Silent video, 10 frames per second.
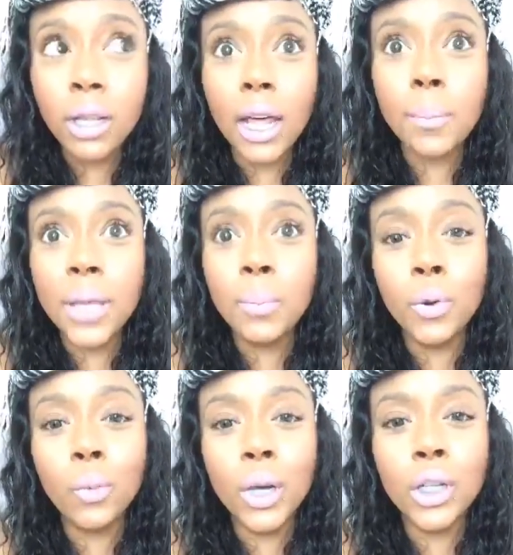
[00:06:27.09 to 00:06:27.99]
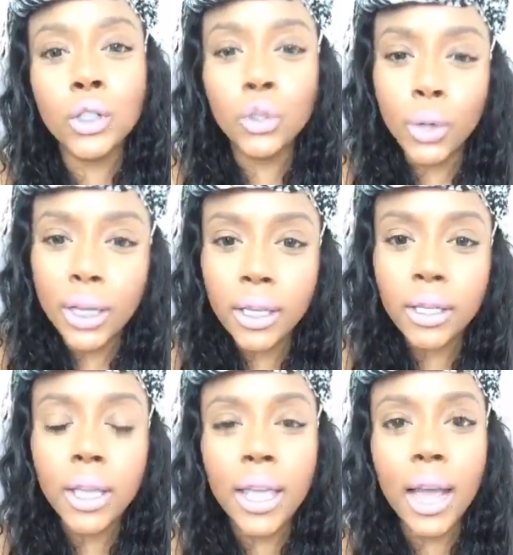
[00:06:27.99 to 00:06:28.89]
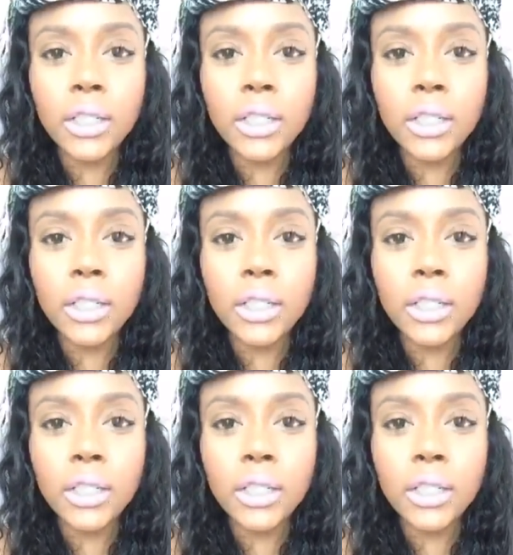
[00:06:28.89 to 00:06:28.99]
A lot of people want to join and I